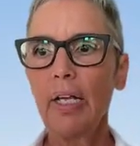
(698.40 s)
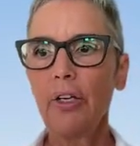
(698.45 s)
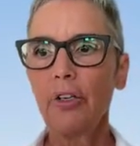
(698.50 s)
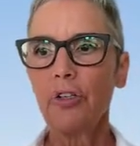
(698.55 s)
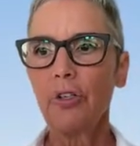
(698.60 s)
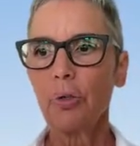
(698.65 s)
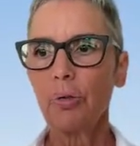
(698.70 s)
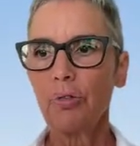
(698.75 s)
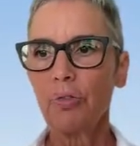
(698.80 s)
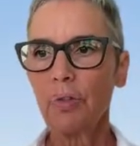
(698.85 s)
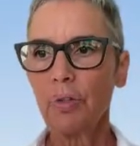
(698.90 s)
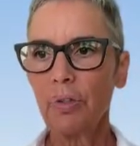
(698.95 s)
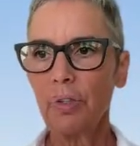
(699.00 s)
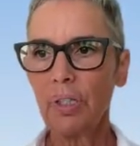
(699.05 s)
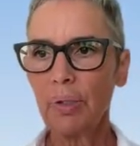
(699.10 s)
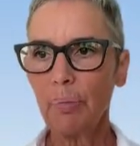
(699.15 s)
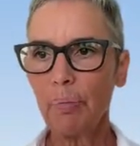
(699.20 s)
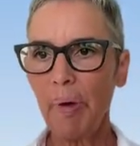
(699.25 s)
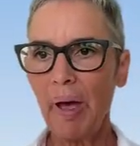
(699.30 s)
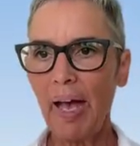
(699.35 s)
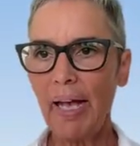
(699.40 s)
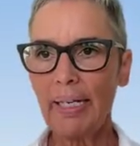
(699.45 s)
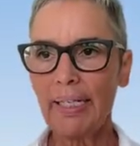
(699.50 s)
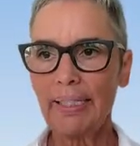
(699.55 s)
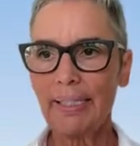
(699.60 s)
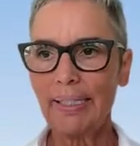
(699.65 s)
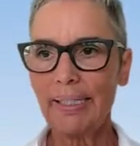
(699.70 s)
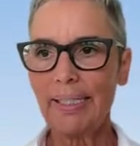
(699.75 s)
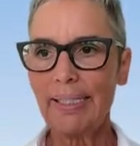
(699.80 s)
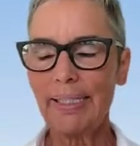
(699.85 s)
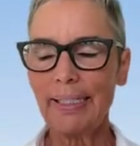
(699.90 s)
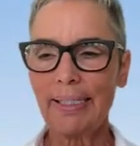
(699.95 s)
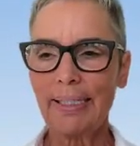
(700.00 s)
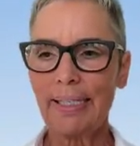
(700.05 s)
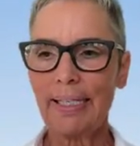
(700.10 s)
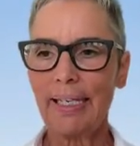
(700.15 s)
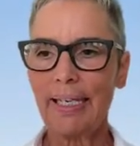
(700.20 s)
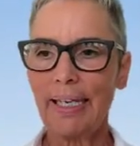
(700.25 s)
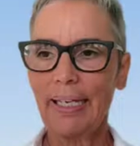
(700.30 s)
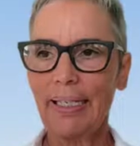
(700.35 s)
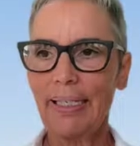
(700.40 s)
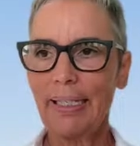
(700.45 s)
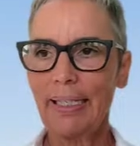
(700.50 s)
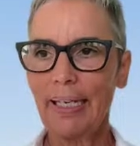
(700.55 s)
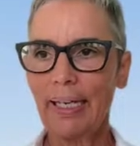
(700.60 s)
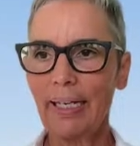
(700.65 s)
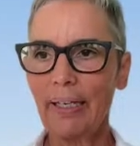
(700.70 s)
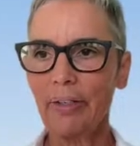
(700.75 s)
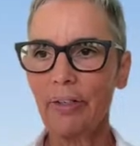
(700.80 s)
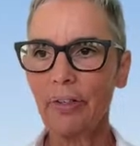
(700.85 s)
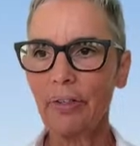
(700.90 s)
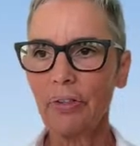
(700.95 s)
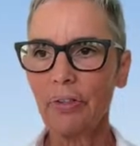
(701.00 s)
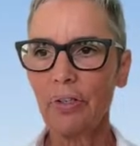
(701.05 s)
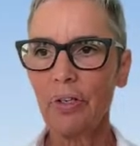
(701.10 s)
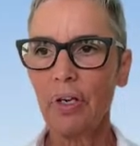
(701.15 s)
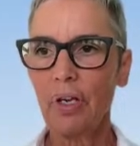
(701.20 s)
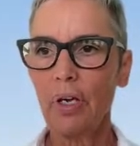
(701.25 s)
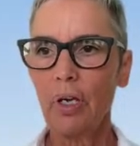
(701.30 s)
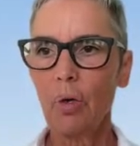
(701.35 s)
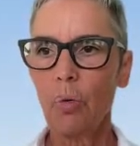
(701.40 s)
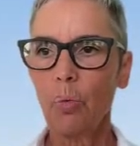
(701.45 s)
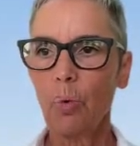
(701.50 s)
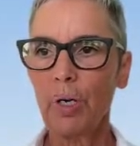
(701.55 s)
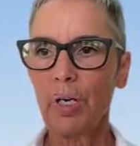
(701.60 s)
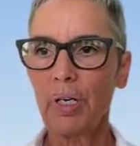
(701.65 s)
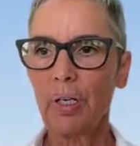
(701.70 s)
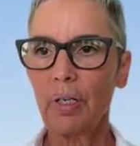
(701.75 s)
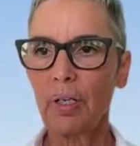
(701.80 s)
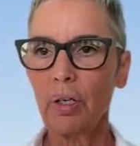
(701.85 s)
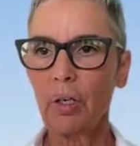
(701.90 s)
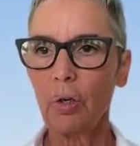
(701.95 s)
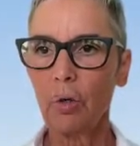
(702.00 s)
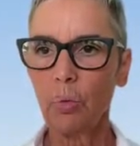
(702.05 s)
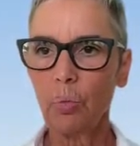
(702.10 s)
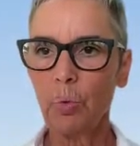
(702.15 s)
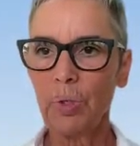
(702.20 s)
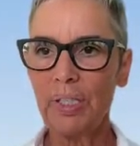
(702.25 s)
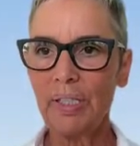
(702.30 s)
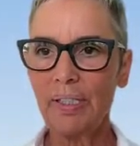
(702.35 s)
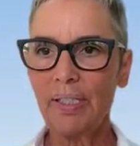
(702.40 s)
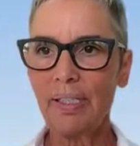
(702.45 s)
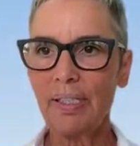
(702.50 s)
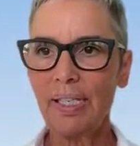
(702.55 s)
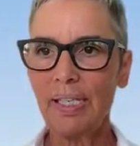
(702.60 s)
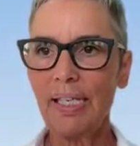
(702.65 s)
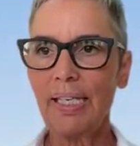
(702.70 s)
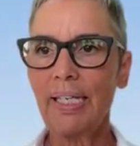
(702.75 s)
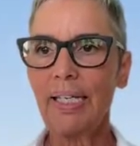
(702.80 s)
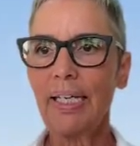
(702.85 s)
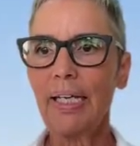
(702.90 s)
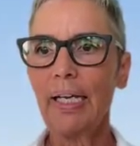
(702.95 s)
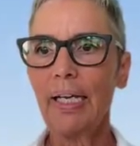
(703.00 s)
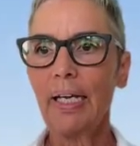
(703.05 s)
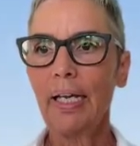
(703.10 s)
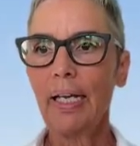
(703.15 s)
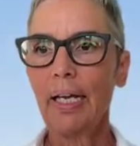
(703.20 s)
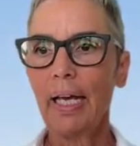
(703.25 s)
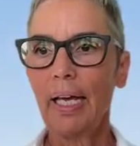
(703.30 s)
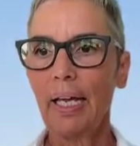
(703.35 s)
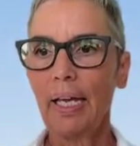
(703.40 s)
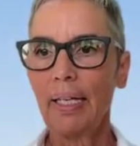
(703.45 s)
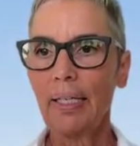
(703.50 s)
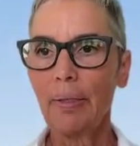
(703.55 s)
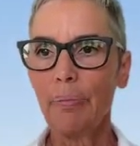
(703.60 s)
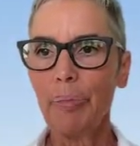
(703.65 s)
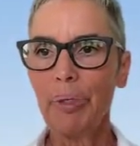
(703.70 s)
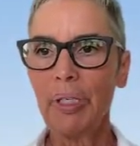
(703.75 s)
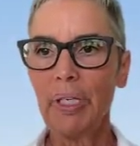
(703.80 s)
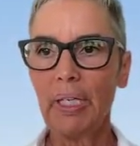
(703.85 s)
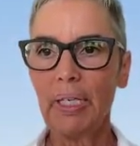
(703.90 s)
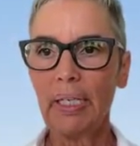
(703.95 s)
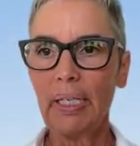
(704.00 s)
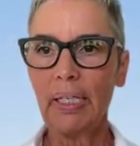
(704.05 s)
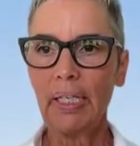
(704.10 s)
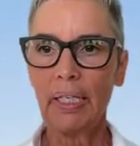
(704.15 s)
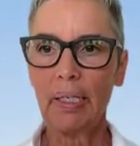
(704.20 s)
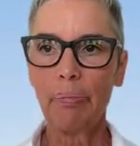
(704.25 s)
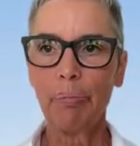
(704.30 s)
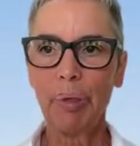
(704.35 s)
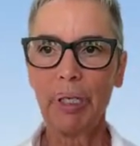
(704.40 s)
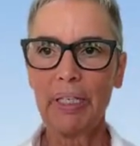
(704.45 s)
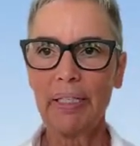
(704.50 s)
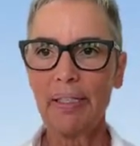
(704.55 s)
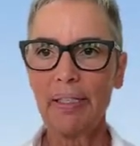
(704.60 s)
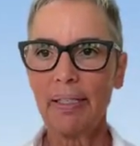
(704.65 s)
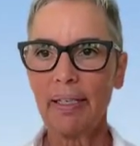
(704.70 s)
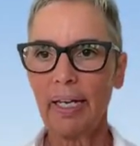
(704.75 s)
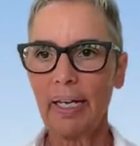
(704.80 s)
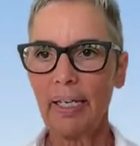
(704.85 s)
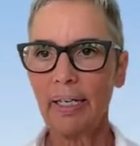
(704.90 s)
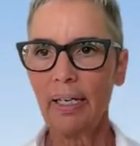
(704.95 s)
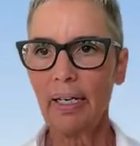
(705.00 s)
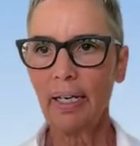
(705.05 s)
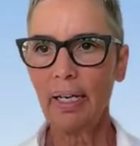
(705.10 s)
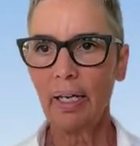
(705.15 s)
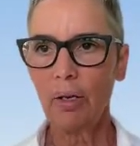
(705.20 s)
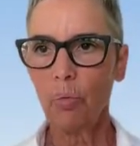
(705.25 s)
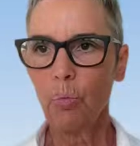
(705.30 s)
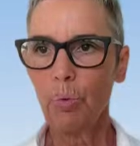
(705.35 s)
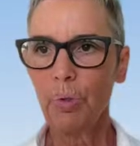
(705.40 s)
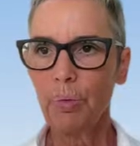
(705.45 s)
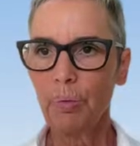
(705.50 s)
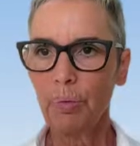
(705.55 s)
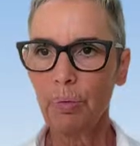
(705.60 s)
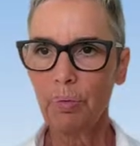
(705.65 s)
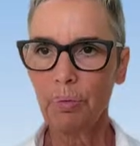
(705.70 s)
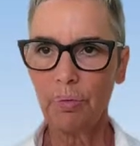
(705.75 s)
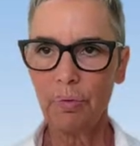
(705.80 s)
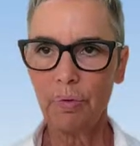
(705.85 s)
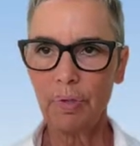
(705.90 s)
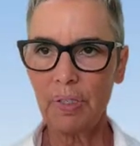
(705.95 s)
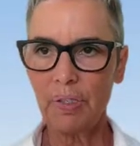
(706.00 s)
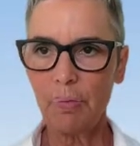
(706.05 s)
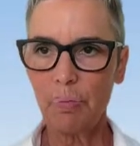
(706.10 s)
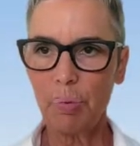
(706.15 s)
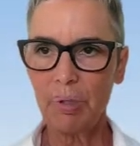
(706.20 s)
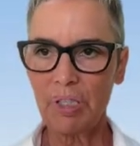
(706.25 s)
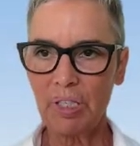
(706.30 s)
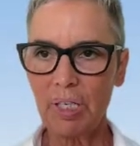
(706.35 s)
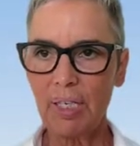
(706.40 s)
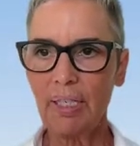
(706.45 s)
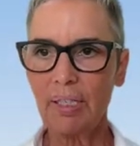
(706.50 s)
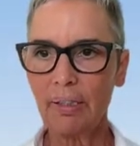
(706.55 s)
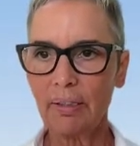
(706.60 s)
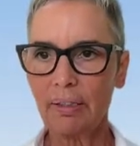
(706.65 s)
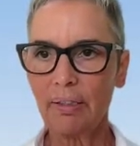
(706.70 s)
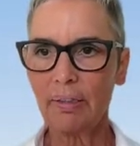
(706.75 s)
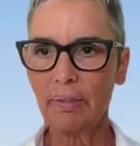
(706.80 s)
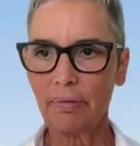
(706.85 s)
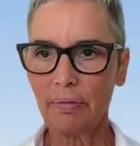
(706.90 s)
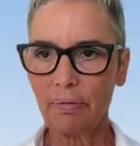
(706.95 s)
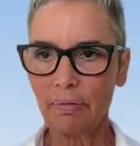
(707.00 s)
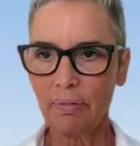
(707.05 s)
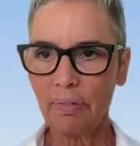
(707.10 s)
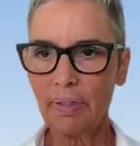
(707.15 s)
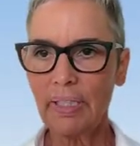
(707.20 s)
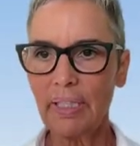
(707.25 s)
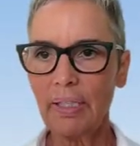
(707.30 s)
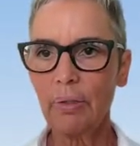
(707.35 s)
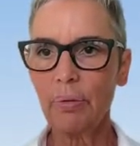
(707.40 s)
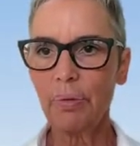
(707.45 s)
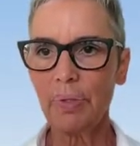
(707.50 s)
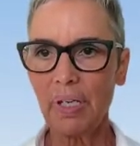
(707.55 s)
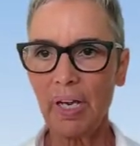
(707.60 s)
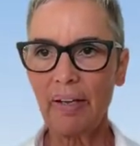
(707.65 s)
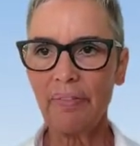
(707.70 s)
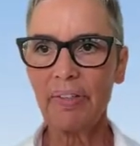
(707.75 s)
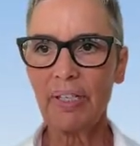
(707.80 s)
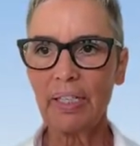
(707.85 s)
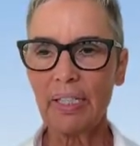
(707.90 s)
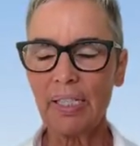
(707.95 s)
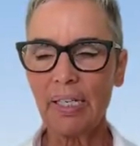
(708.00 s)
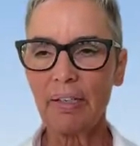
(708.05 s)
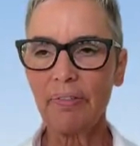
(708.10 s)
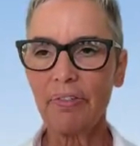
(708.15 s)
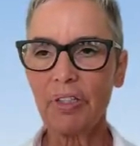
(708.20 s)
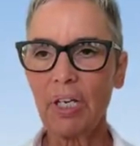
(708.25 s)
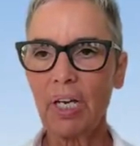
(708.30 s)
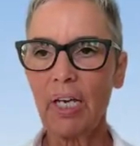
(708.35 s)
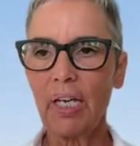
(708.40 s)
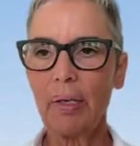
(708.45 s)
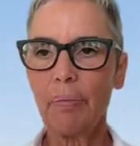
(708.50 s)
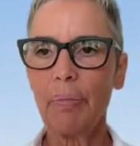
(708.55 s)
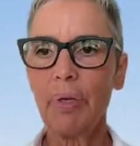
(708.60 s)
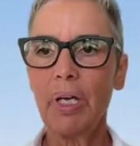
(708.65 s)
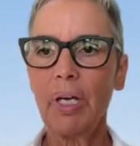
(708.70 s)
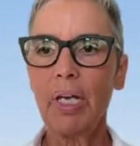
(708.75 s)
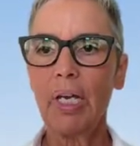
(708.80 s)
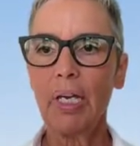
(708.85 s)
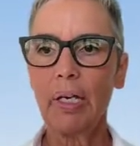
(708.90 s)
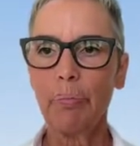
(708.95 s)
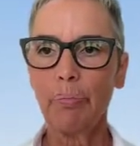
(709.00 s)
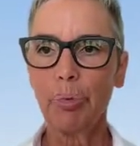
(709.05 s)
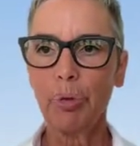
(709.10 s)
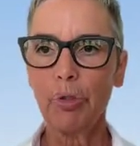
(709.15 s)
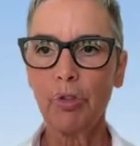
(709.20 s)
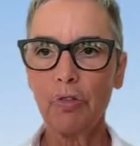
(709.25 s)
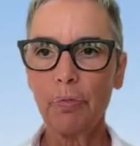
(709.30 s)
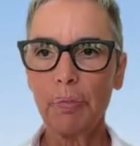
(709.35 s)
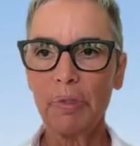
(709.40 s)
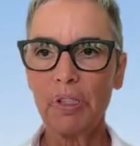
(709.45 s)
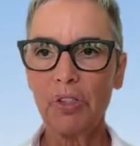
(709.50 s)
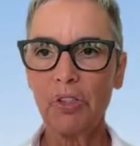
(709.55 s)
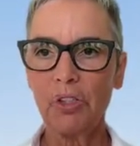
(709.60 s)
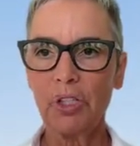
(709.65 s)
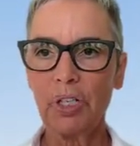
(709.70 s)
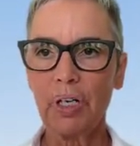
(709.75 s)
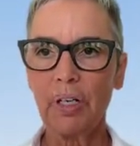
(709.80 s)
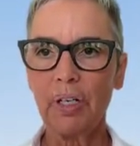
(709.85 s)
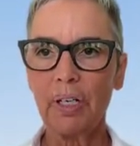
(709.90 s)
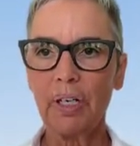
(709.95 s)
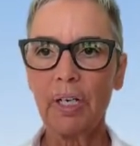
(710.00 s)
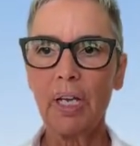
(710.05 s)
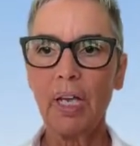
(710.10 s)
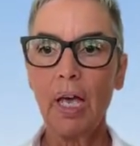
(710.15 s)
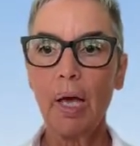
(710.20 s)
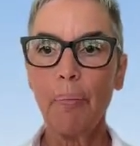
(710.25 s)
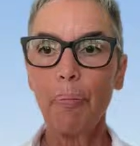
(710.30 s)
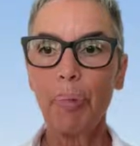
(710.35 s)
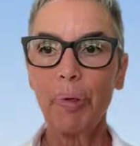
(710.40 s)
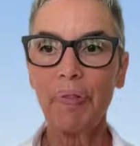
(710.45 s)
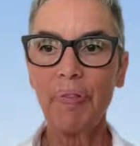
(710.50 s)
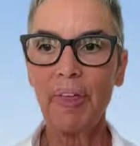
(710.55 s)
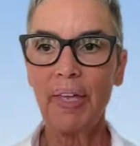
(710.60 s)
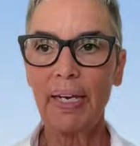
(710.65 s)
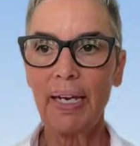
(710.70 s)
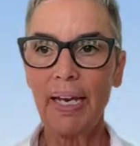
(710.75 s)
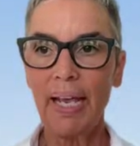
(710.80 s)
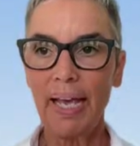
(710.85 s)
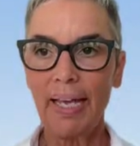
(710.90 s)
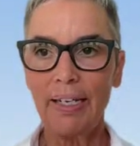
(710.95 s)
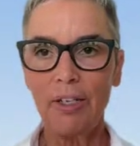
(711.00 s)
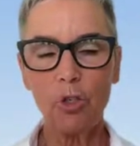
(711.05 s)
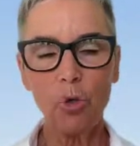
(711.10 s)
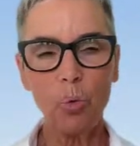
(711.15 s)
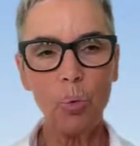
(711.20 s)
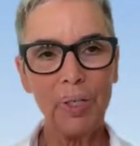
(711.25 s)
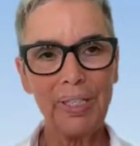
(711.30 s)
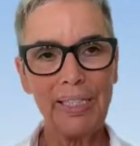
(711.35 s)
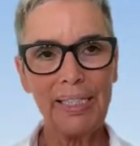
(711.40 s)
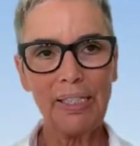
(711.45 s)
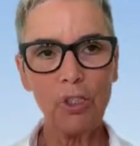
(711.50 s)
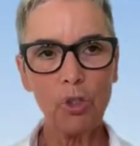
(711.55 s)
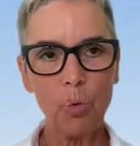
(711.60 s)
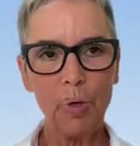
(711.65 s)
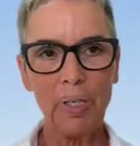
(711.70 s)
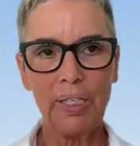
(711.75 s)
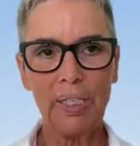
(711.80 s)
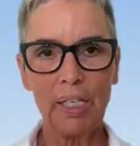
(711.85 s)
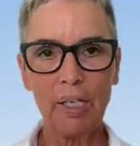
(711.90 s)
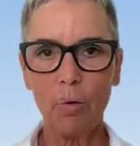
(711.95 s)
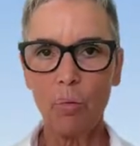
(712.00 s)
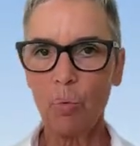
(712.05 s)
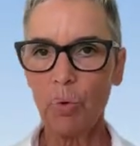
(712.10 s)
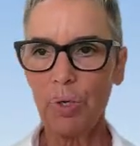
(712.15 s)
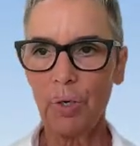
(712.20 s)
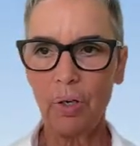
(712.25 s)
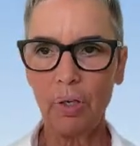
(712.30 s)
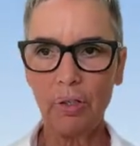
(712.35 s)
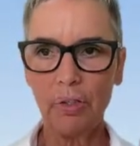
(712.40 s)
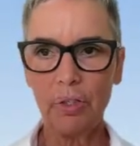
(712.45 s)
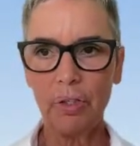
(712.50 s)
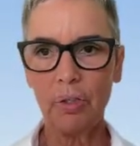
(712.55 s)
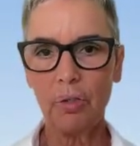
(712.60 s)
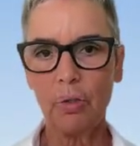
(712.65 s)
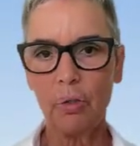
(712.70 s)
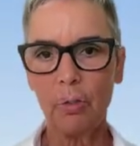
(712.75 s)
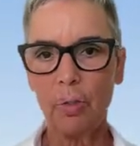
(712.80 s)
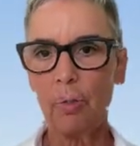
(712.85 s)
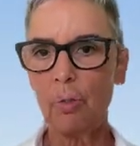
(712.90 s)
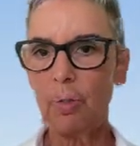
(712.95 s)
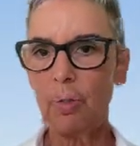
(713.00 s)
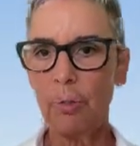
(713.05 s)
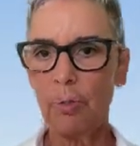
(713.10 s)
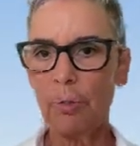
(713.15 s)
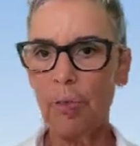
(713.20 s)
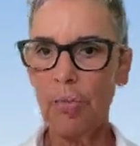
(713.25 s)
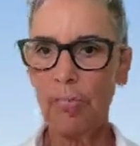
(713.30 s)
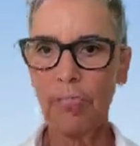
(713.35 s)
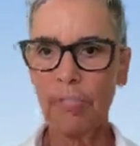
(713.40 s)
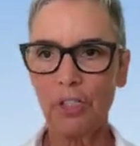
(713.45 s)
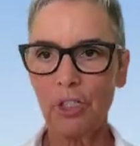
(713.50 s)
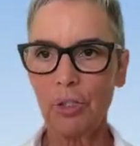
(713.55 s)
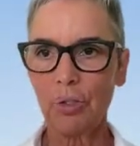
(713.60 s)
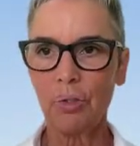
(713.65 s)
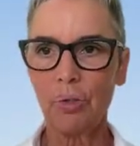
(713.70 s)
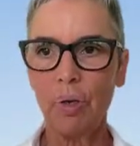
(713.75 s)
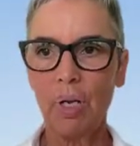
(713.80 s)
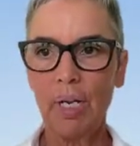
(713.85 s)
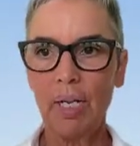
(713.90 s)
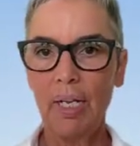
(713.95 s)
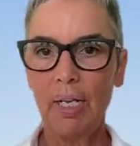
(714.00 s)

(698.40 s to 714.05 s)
So if you look back at the 6 key indicators, where we see at the beginning in baseline, this particular leader was having a tough time, improvements started. But then in 2020, we all know we went back to